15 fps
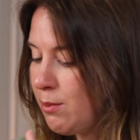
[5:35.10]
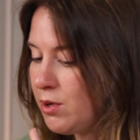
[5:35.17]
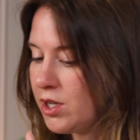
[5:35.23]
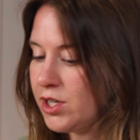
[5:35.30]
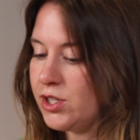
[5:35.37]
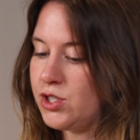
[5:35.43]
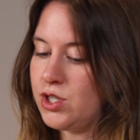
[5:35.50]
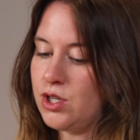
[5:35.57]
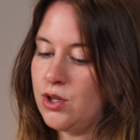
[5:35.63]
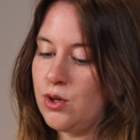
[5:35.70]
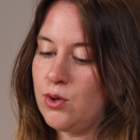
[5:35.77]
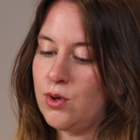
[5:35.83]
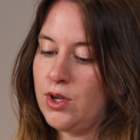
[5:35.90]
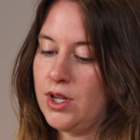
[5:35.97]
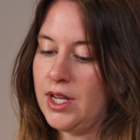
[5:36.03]
I'm gonna
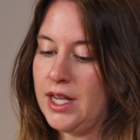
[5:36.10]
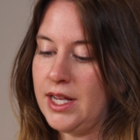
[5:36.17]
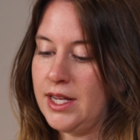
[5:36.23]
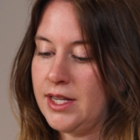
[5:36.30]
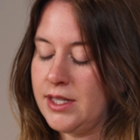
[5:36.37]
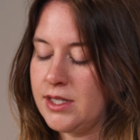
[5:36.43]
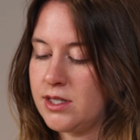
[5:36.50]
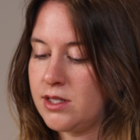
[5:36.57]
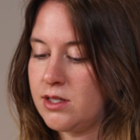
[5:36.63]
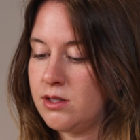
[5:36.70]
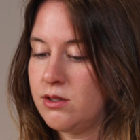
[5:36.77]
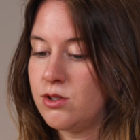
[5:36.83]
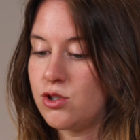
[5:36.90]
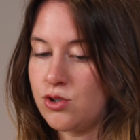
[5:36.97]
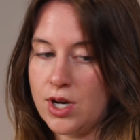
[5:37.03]
do
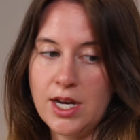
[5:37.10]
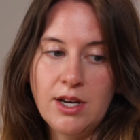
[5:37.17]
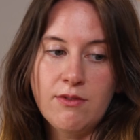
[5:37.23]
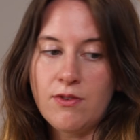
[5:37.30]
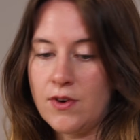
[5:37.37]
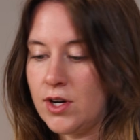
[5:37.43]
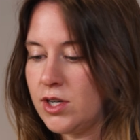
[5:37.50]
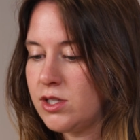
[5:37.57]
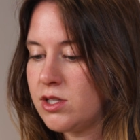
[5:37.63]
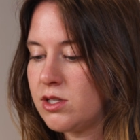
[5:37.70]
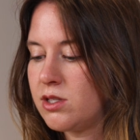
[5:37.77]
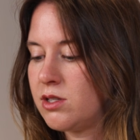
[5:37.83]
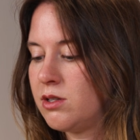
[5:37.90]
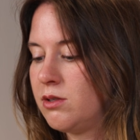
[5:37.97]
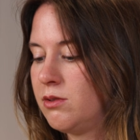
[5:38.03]
is strain it
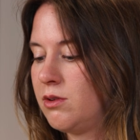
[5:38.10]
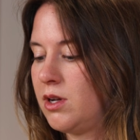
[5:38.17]
first,